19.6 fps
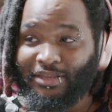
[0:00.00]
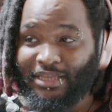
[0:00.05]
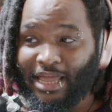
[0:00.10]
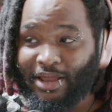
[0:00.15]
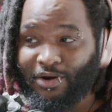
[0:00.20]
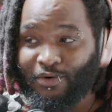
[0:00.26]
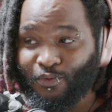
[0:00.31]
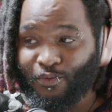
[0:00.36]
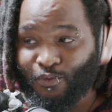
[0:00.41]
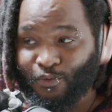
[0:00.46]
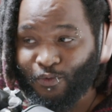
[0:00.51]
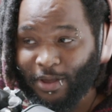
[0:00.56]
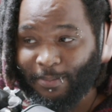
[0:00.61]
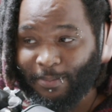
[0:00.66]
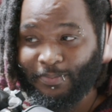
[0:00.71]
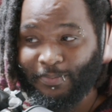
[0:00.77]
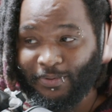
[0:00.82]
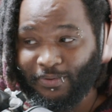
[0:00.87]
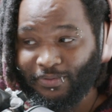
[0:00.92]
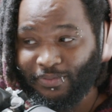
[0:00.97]
then
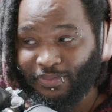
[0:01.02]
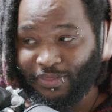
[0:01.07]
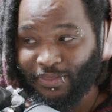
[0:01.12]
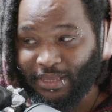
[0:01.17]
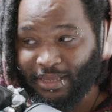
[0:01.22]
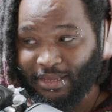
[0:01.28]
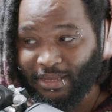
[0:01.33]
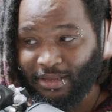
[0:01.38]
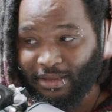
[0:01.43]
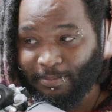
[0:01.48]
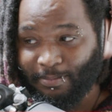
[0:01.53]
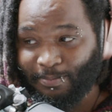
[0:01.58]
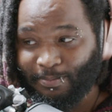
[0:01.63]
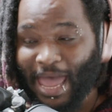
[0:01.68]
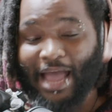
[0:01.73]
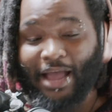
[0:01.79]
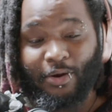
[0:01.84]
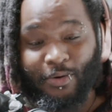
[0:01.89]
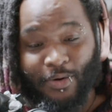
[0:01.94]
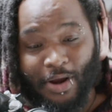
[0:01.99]
rip the
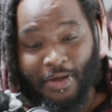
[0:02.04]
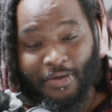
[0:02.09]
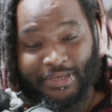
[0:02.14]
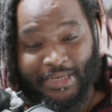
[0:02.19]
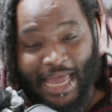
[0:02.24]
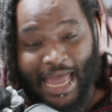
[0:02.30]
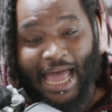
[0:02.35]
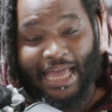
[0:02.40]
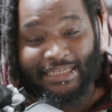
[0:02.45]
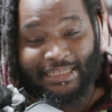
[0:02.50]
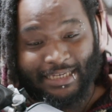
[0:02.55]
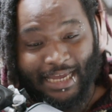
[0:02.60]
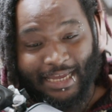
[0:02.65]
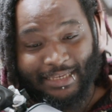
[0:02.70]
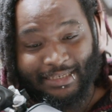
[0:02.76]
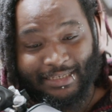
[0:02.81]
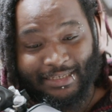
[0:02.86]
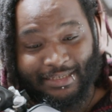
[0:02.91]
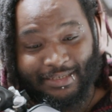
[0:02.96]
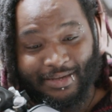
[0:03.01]
background
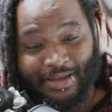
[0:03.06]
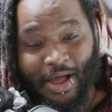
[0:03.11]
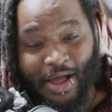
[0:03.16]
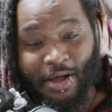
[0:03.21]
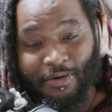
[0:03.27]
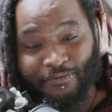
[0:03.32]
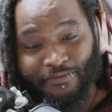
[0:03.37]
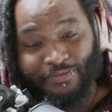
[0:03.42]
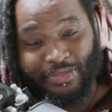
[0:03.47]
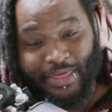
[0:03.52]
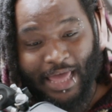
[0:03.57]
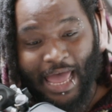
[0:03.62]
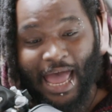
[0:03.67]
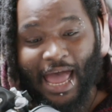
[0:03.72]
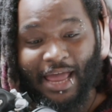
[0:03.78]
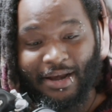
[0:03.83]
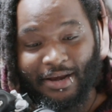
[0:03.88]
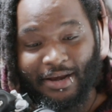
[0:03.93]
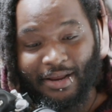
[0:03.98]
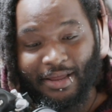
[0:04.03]
assets of
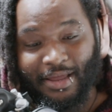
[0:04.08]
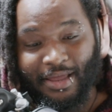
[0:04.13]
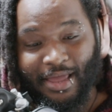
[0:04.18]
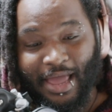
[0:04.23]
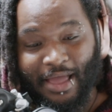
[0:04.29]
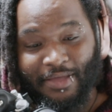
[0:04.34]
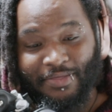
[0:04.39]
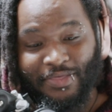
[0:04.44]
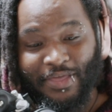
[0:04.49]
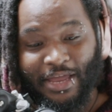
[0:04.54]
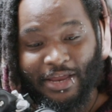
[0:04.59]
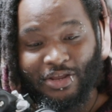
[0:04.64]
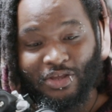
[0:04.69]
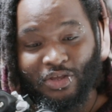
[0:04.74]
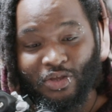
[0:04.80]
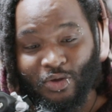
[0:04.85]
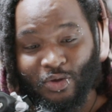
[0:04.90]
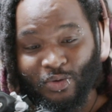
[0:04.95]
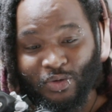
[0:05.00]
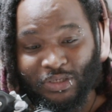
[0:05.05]
that, and then
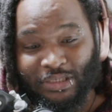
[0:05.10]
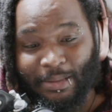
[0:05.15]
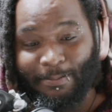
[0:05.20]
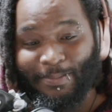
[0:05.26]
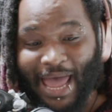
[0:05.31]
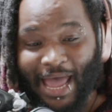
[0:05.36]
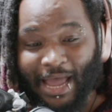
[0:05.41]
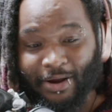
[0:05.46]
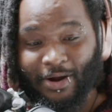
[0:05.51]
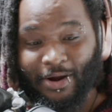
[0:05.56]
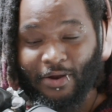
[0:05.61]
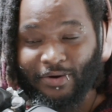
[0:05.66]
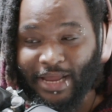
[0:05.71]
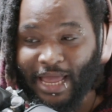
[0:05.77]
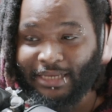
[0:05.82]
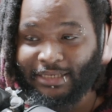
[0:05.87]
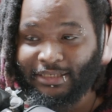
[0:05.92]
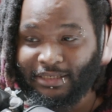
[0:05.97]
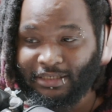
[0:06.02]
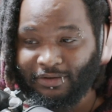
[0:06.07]
use the background
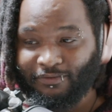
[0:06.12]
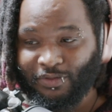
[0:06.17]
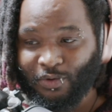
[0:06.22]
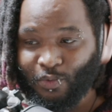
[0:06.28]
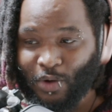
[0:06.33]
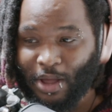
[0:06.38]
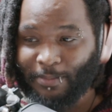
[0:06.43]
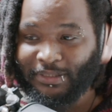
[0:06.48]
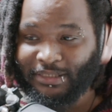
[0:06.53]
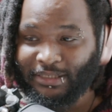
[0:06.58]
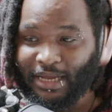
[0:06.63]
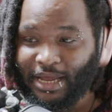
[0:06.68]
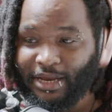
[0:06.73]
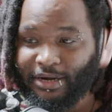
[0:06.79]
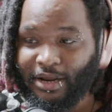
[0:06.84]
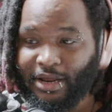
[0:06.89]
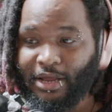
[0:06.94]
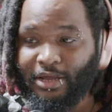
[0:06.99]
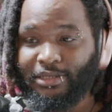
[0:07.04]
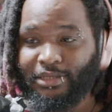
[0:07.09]
assets of the
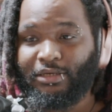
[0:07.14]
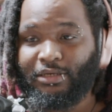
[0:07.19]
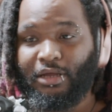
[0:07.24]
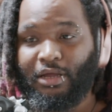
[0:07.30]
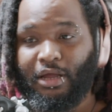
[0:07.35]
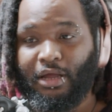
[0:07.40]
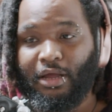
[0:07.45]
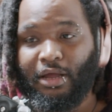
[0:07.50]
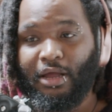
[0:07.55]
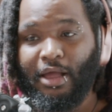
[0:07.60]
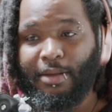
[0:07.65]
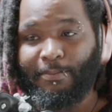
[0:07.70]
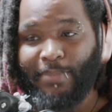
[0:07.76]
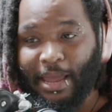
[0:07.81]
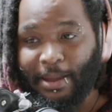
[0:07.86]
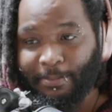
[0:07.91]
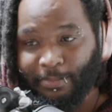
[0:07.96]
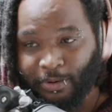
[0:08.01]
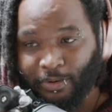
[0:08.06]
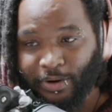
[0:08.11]
website to
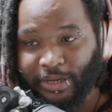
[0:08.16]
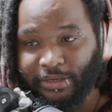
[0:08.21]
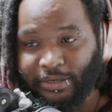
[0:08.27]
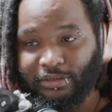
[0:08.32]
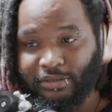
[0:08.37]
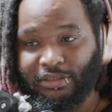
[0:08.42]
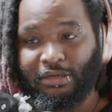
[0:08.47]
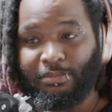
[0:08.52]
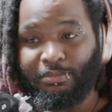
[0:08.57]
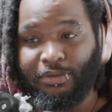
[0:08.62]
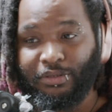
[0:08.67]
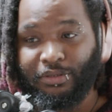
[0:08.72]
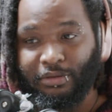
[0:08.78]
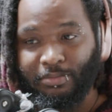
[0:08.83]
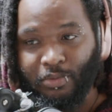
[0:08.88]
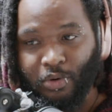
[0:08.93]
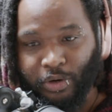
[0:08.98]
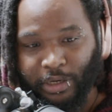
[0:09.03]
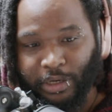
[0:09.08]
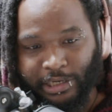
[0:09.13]
pepper in some of the
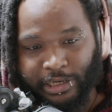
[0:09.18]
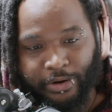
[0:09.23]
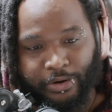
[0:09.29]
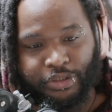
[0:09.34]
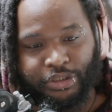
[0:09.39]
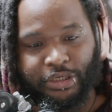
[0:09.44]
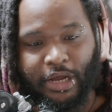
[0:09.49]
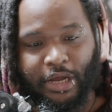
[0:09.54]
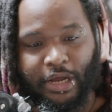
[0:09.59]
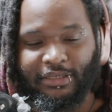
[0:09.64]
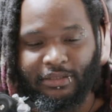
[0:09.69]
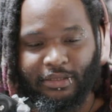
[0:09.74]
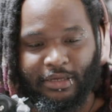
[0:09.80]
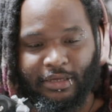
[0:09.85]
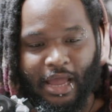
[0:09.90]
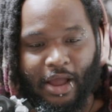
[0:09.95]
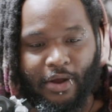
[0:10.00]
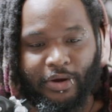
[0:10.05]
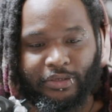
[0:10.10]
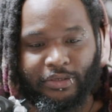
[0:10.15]
more clear shots of the
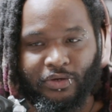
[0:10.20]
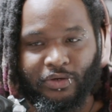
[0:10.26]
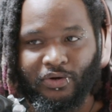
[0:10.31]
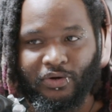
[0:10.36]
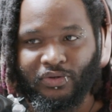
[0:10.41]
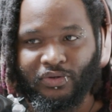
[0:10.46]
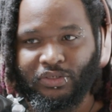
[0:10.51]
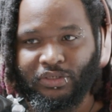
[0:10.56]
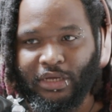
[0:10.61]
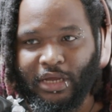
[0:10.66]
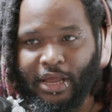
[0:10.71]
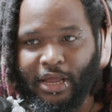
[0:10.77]
characters,